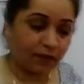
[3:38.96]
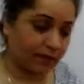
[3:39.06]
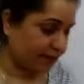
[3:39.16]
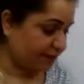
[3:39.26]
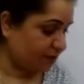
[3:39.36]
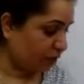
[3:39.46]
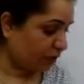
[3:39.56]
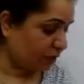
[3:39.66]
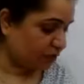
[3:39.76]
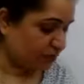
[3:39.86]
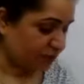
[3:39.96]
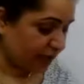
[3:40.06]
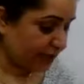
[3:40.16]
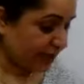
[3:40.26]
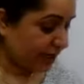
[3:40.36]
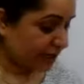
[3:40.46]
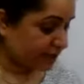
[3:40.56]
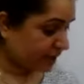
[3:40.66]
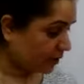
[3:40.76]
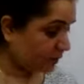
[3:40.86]
Okay, so you're going to do that.
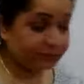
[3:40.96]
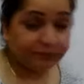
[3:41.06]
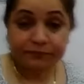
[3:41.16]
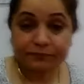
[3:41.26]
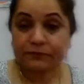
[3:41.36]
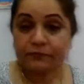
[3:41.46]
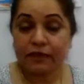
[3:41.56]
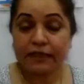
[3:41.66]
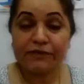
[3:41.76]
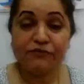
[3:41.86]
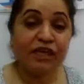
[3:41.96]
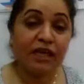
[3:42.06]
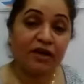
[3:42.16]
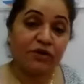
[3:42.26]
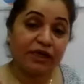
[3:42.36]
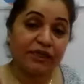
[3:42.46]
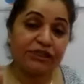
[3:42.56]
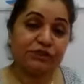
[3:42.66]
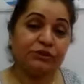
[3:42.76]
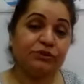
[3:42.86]
So we are going
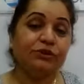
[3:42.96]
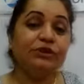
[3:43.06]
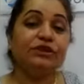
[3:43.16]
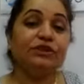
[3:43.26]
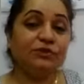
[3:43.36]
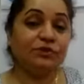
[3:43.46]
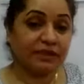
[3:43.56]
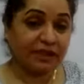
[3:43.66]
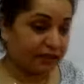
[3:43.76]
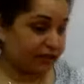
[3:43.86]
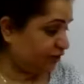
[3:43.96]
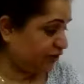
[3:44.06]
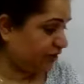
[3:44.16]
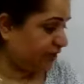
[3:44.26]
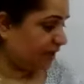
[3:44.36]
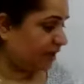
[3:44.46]
to do the colors.